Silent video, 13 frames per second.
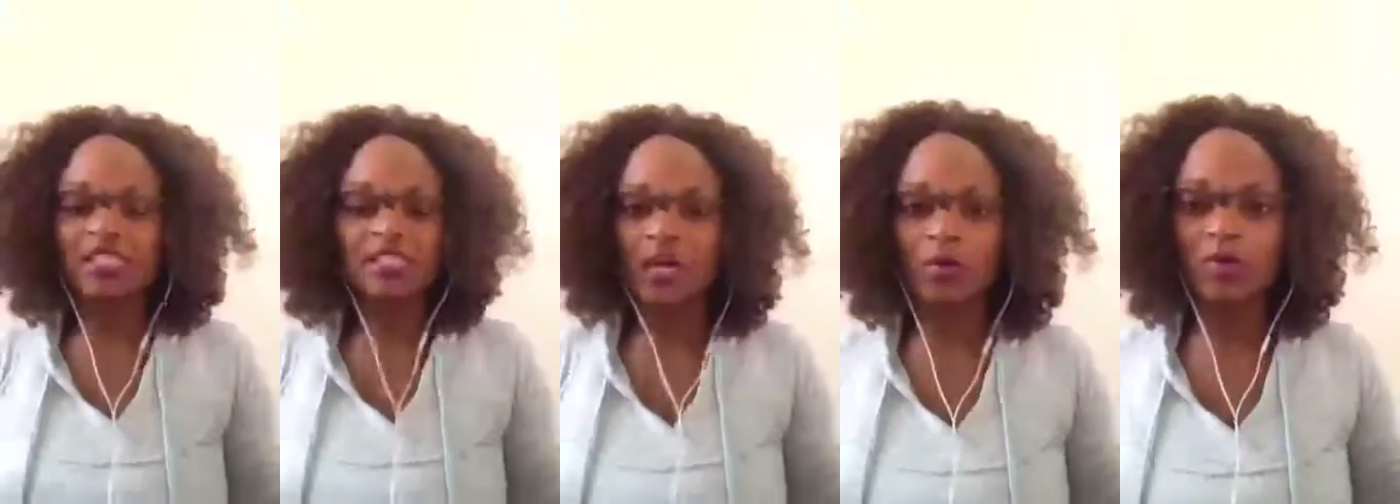a
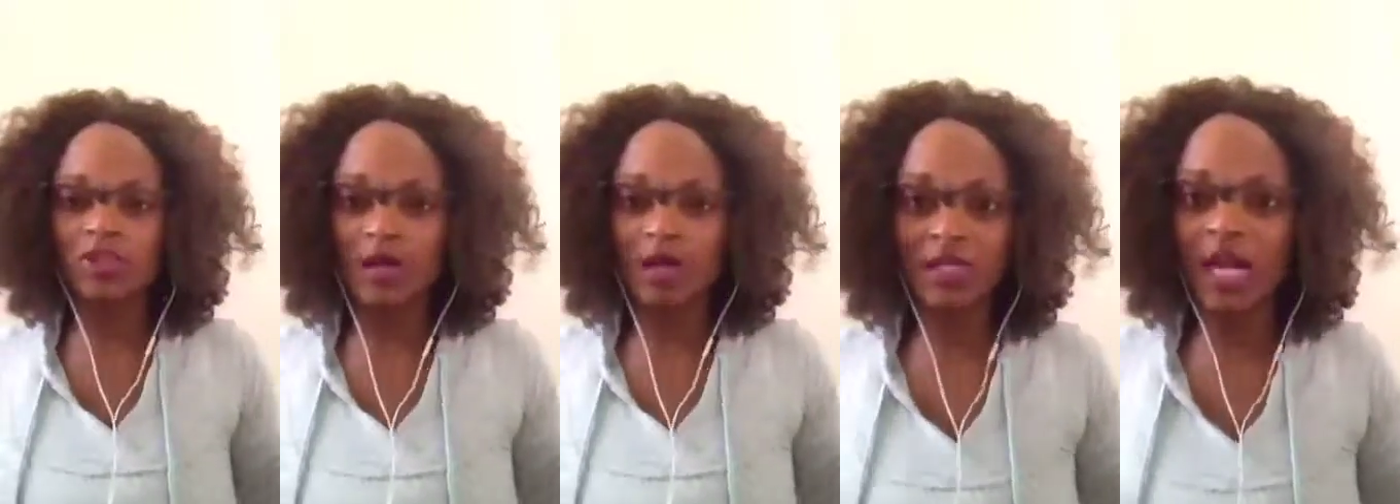total
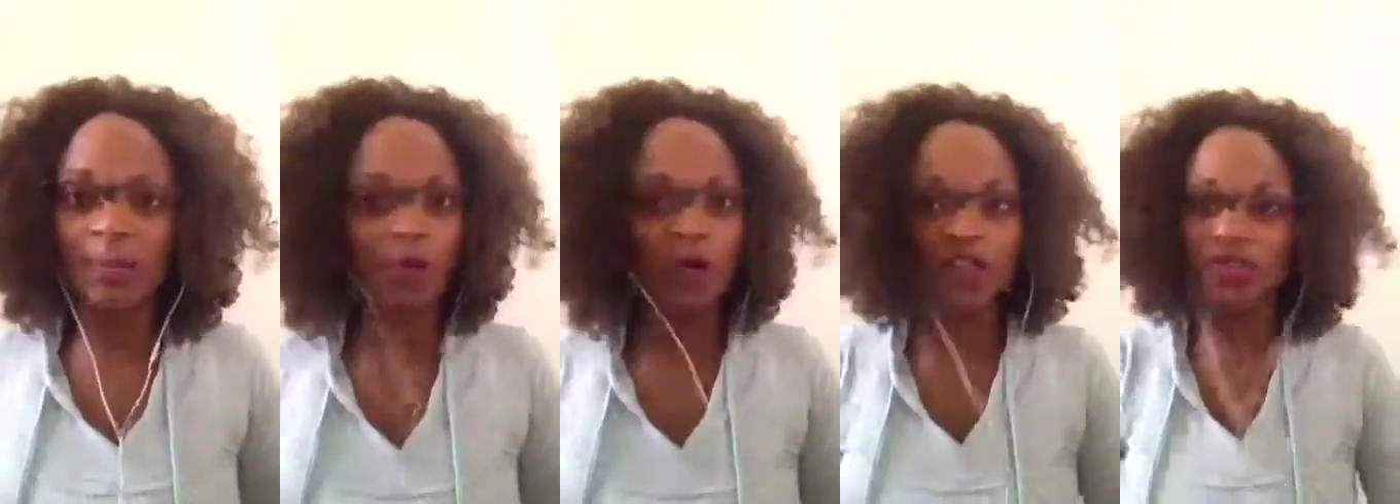turn up
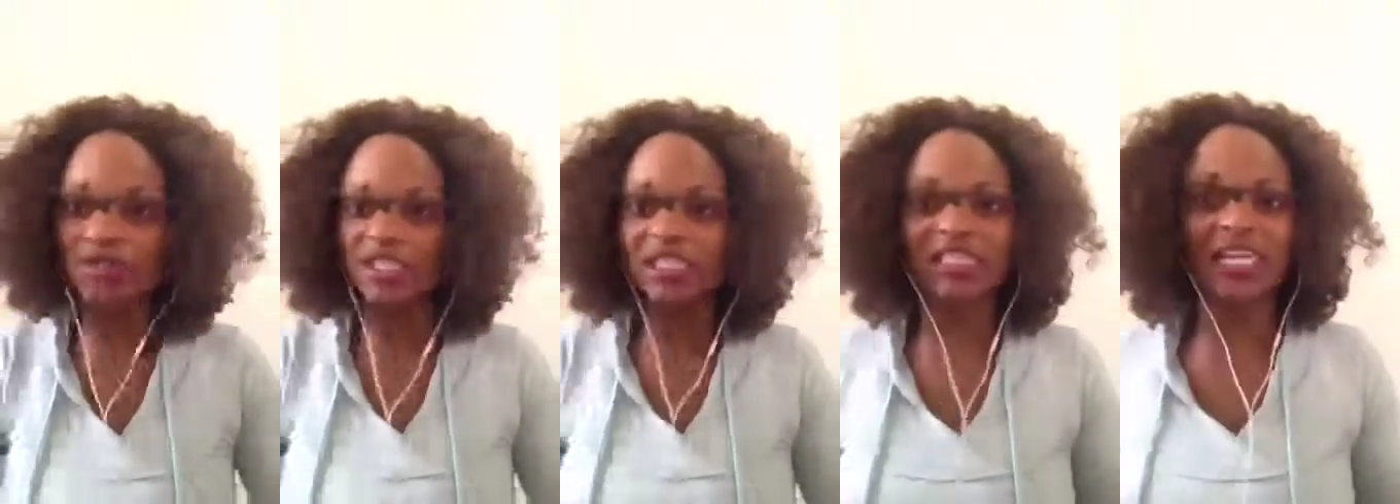once you
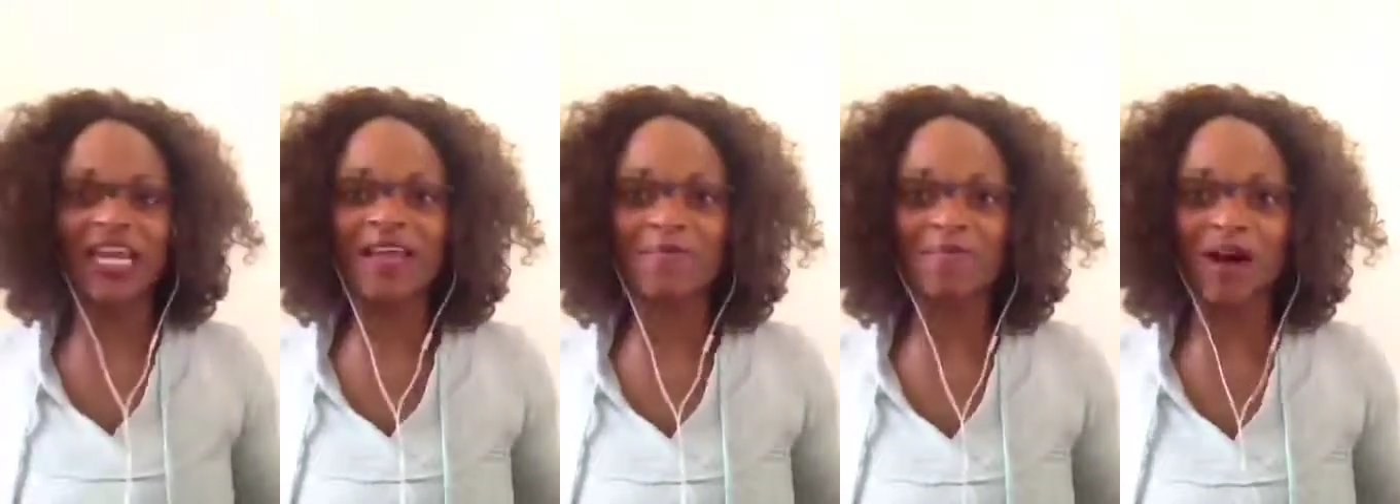sink the
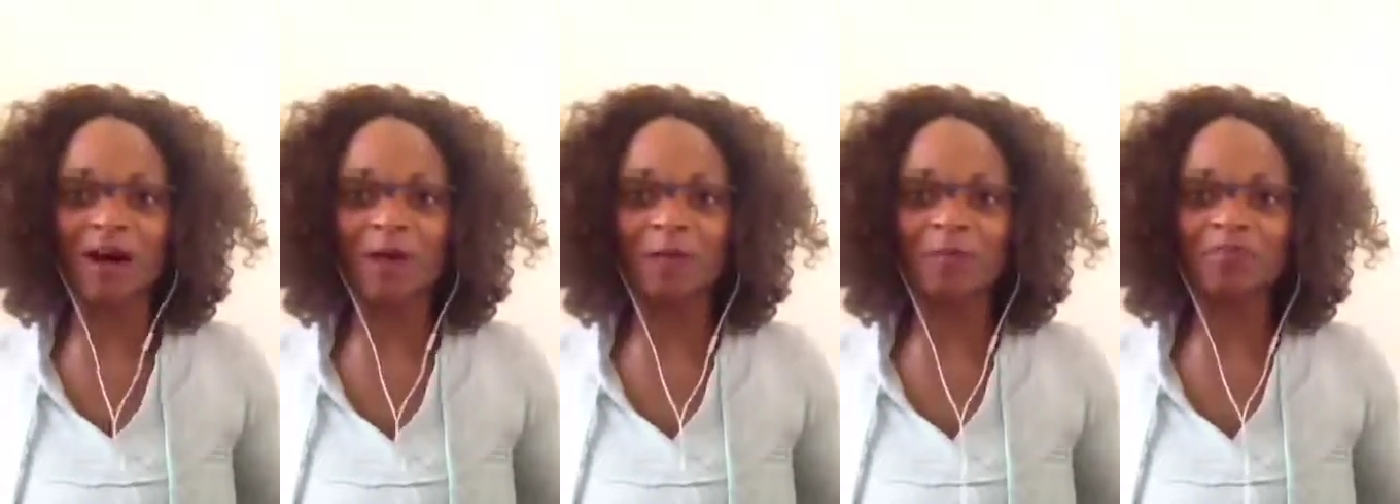8
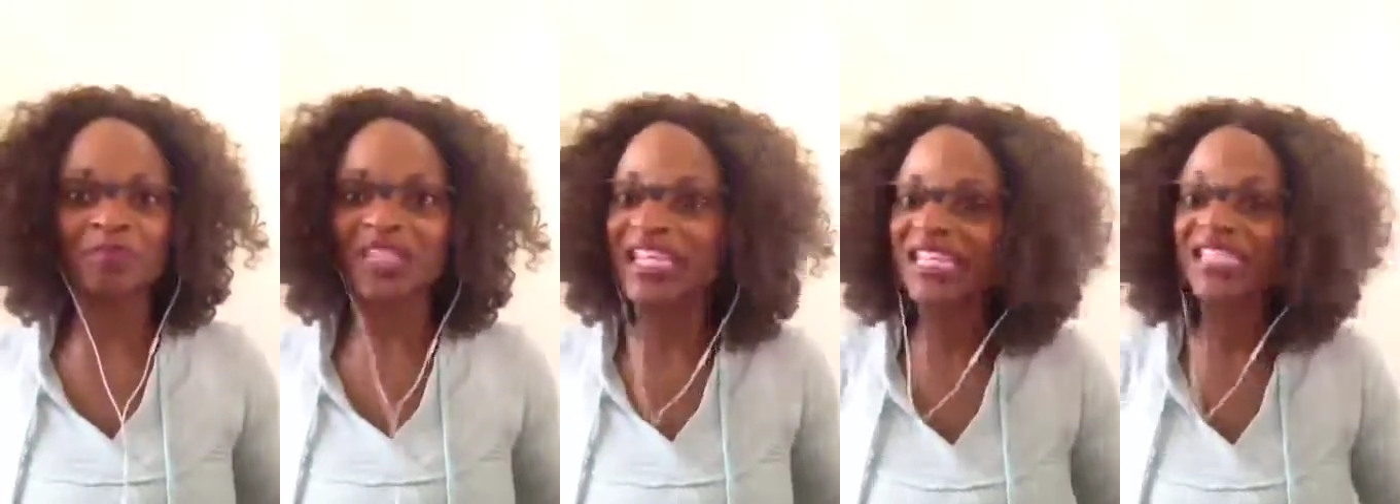ball.
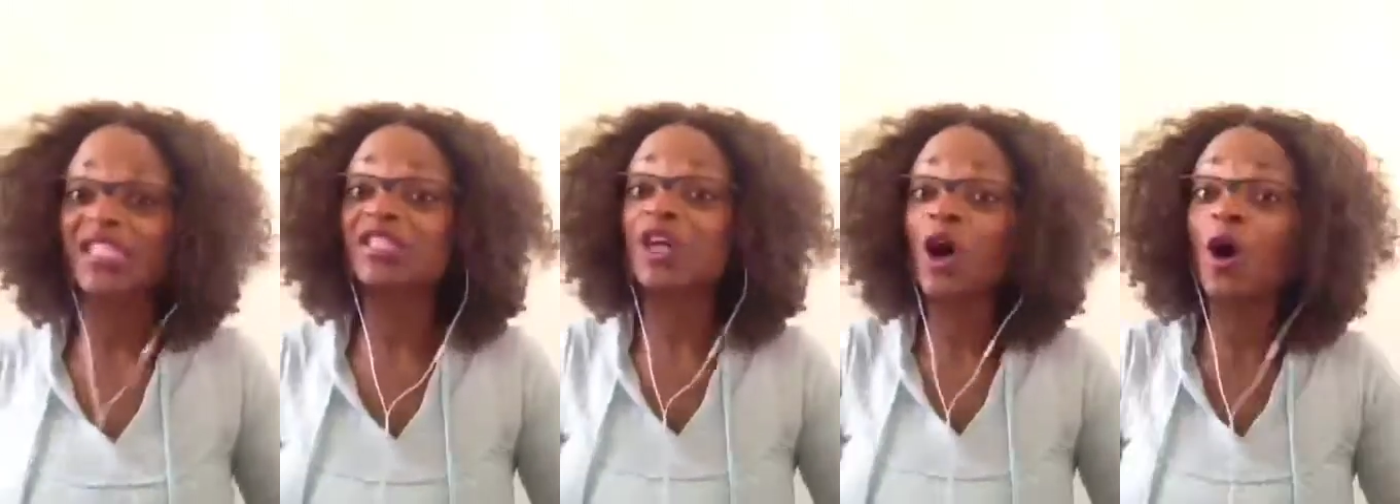It's a
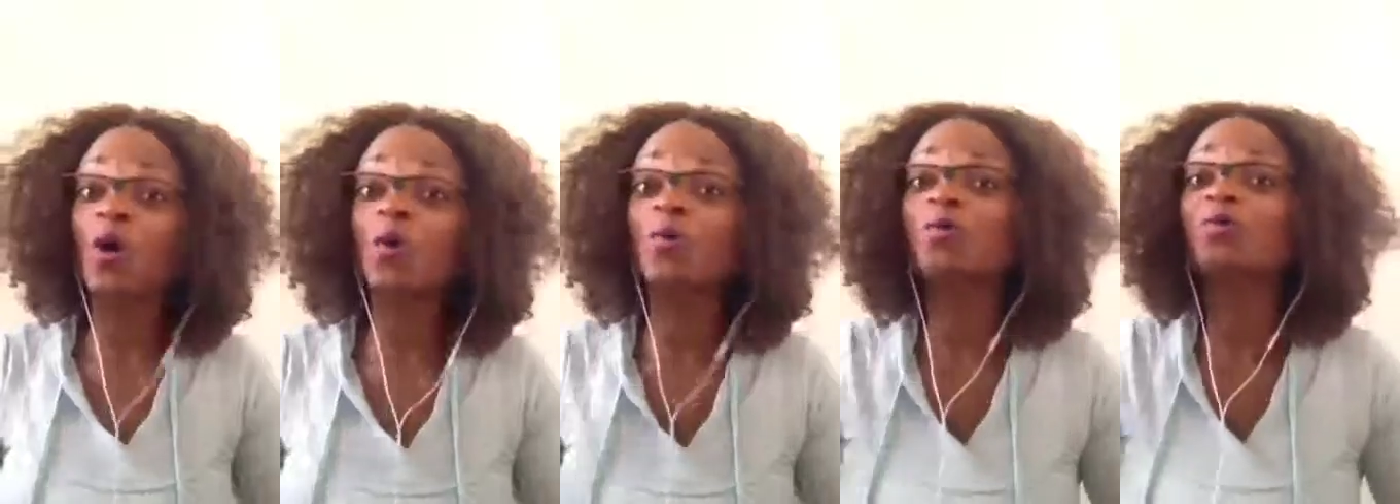
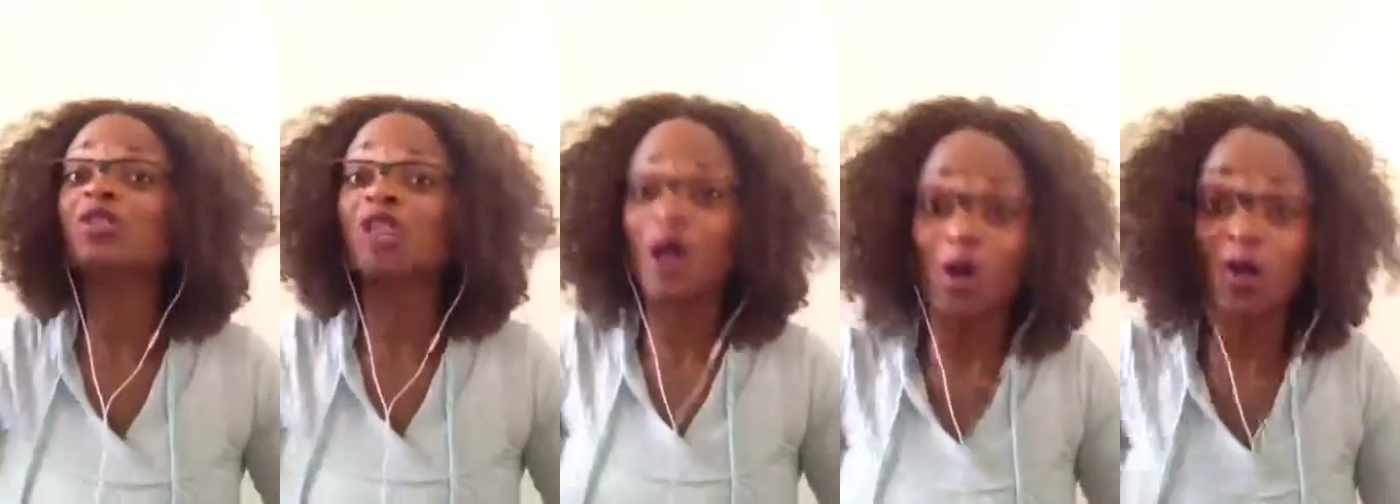total
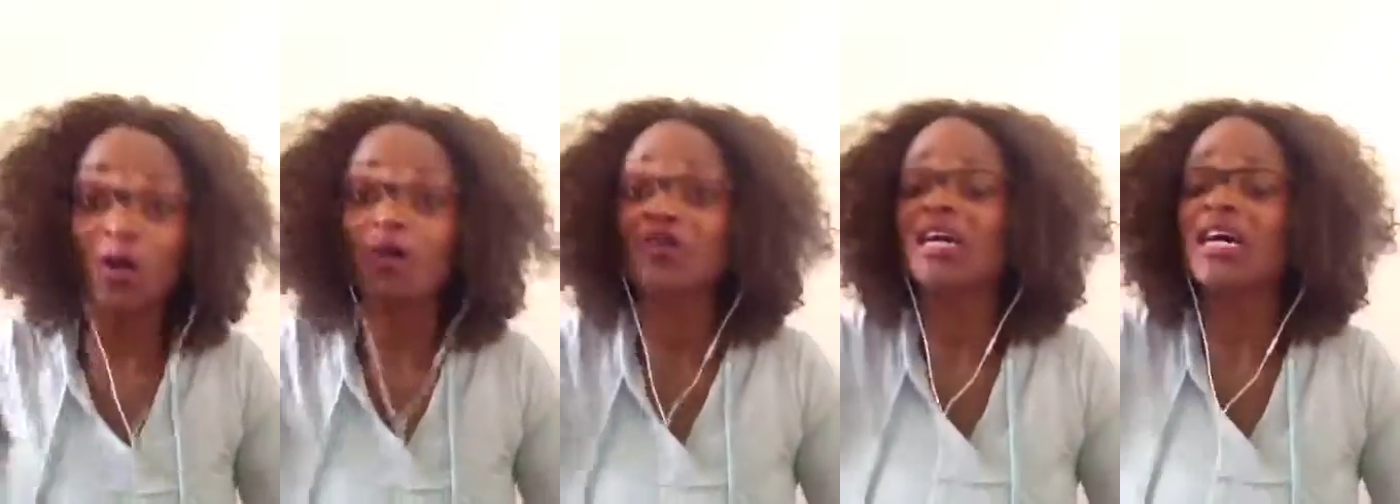
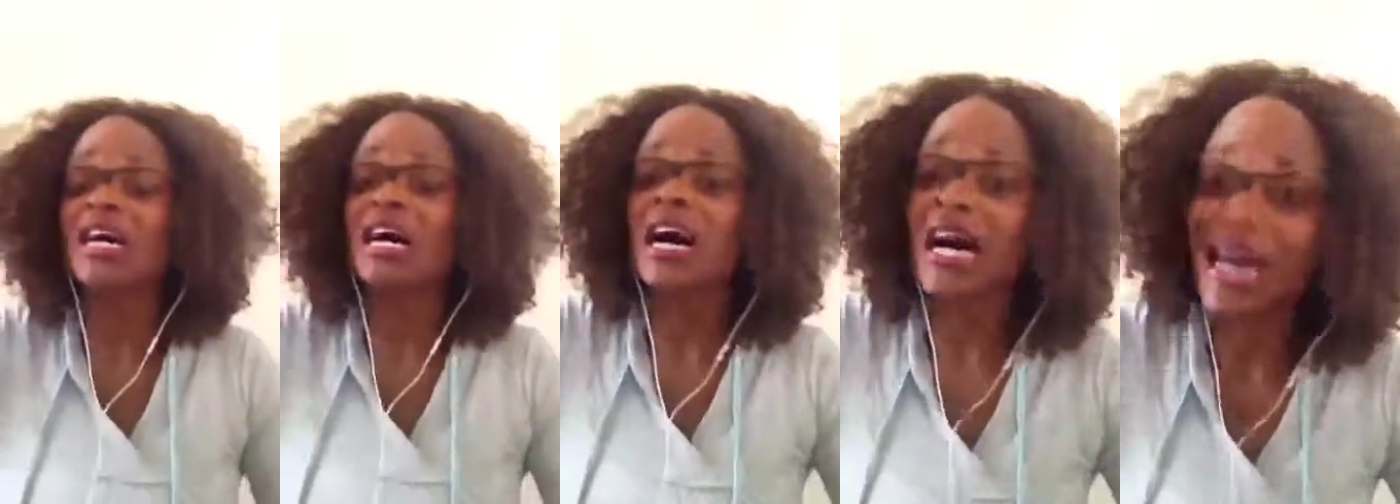turn
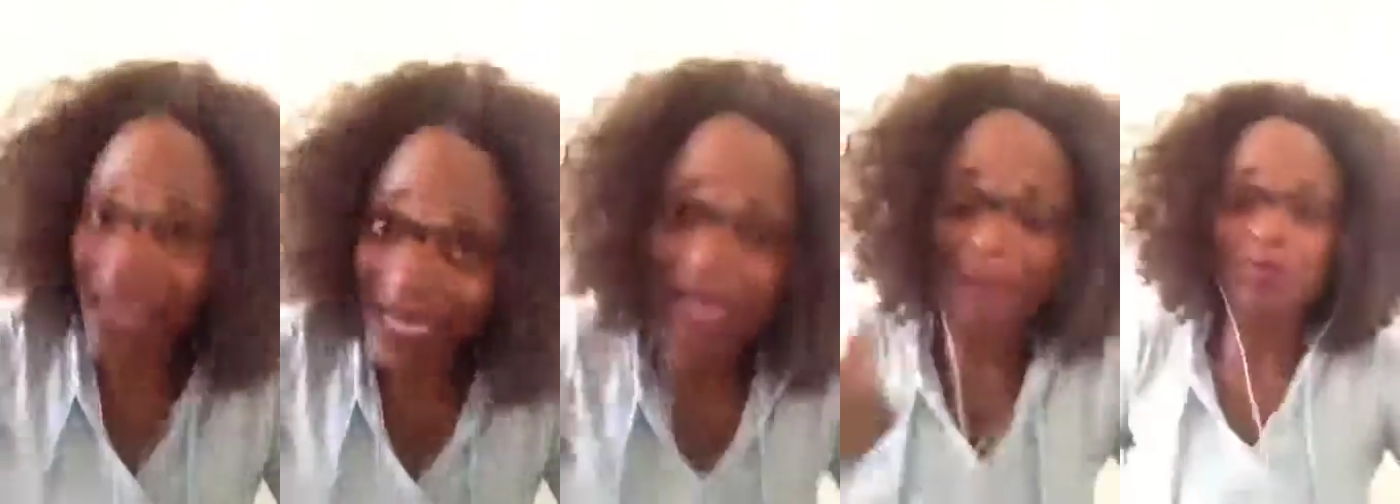
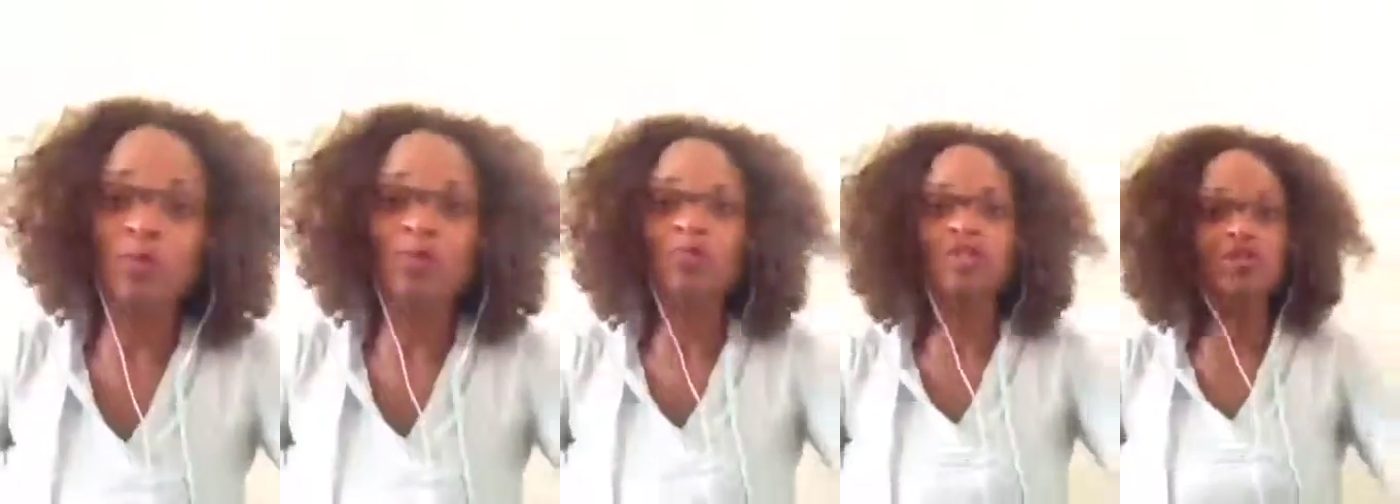up
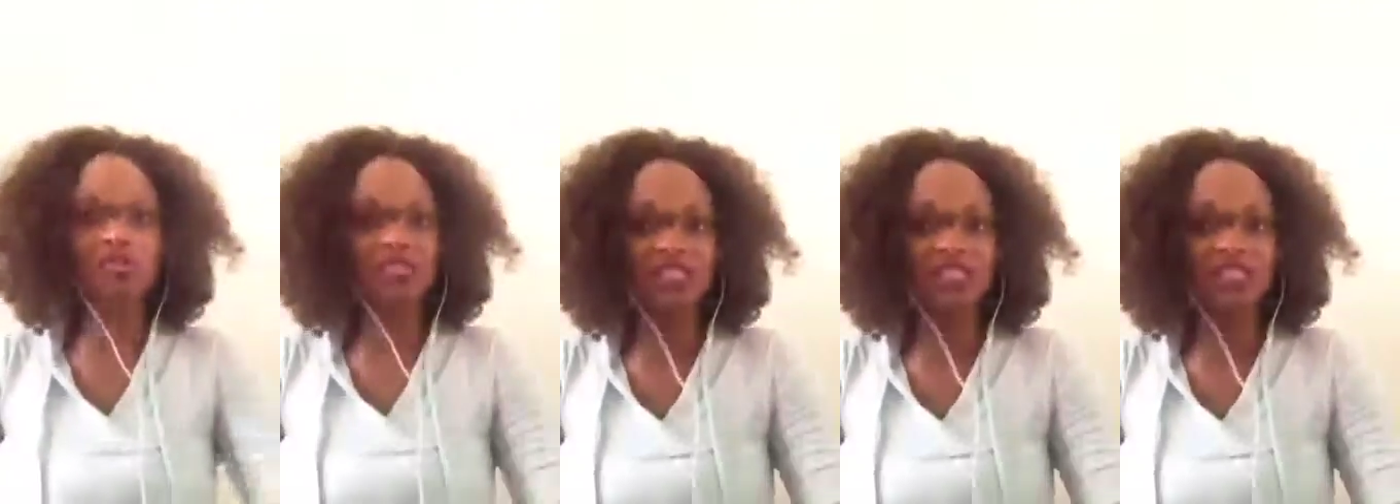when you sink.